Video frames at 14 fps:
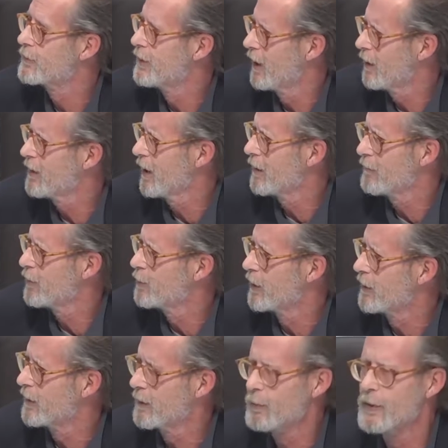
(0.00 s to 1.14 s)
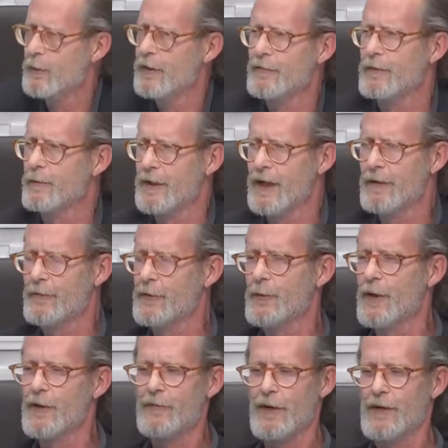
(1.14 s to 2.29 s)
Yeah, everybody did. We had it for
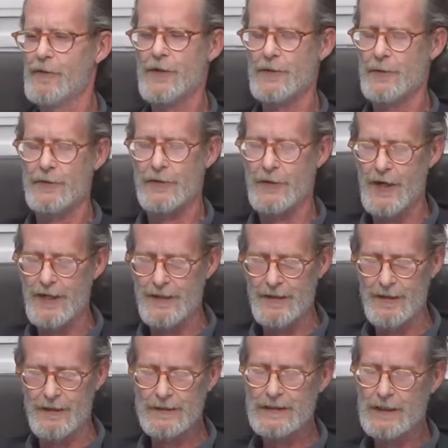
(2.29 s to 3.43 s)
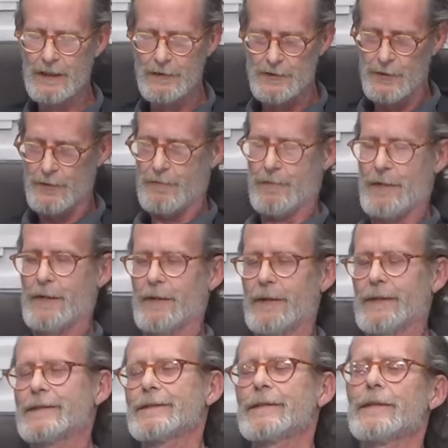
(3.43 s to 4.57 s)
25 years. It was a great deal. So,
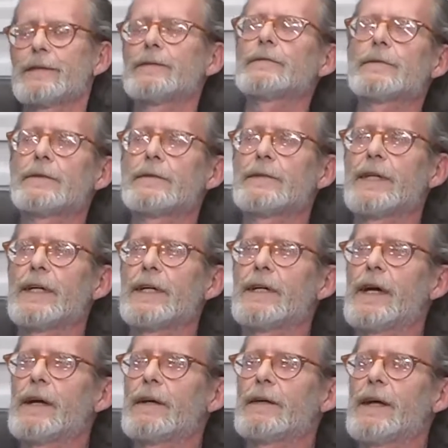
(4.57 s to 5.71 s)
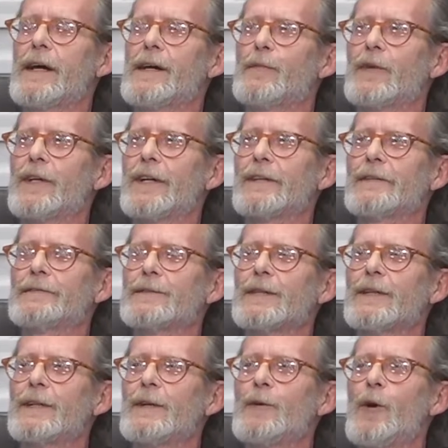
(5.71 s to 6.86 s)
yeah, gambling.
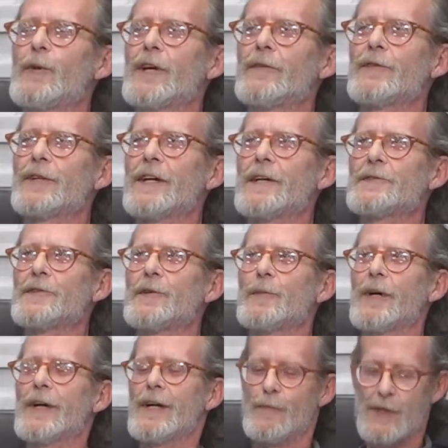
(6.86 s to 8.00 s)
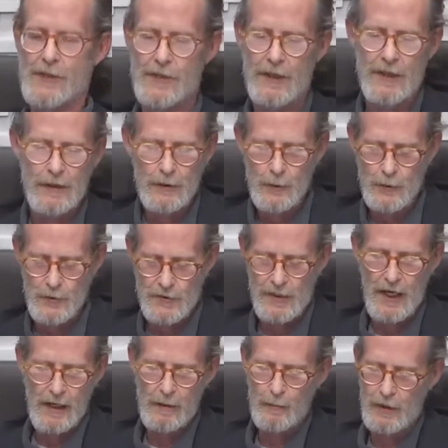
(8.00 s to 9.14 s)
Nobody ever tells you about how much they lose
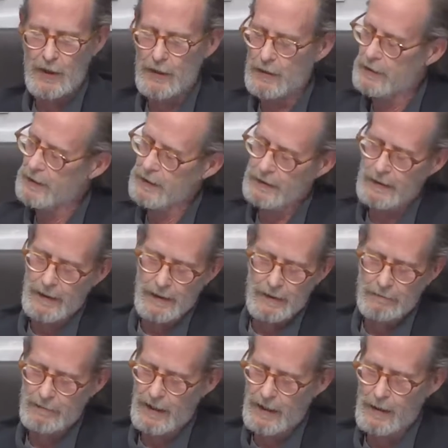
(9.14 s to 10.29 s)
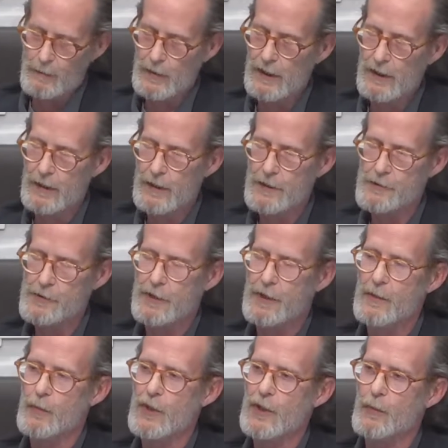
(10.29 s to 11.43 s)
gambling, and gambling addiction
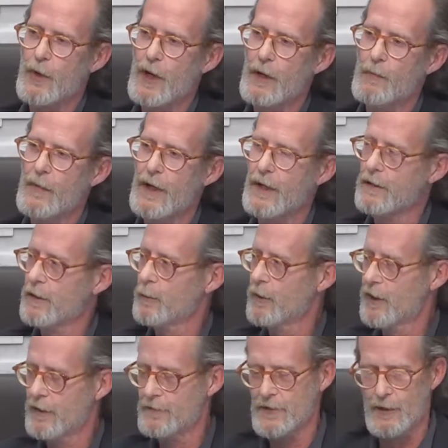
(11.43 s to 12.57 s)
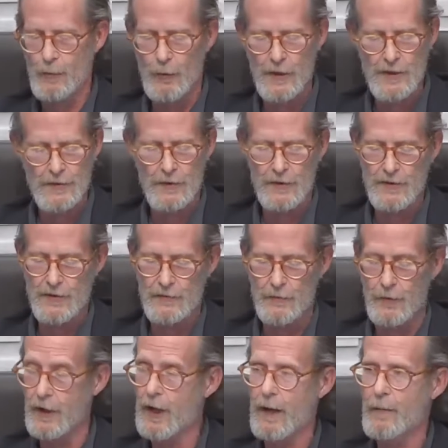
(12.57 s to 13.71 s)
can be a problem. I think we have some resources
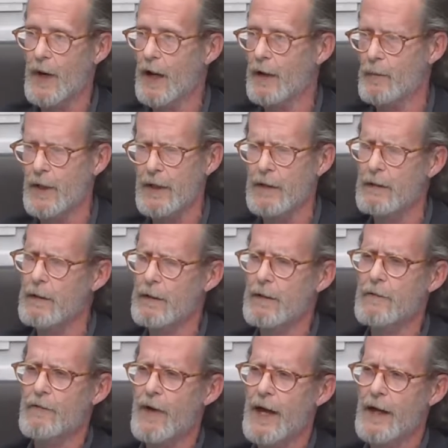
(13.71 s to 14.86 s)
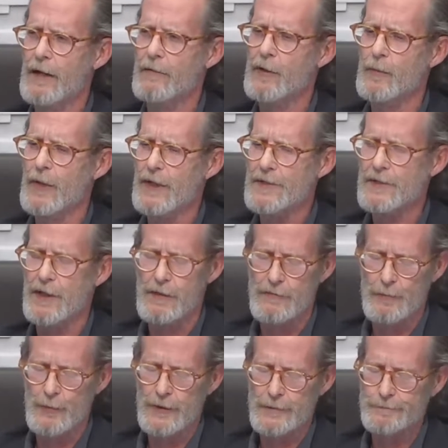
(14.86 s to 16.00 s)
for it. I'm not a big fan of it myself,
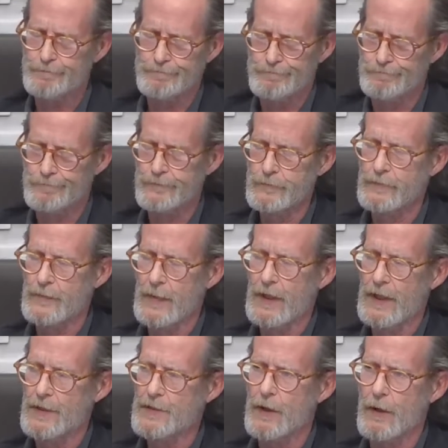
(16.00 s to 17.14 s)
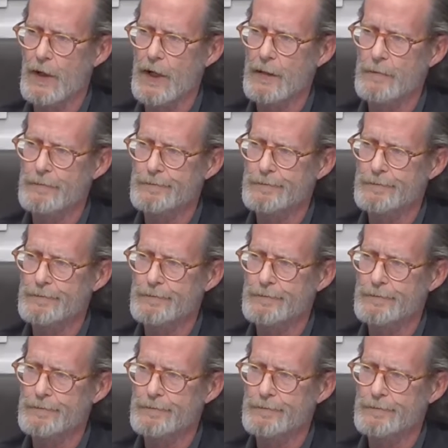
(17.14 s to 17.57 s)
but it's all right.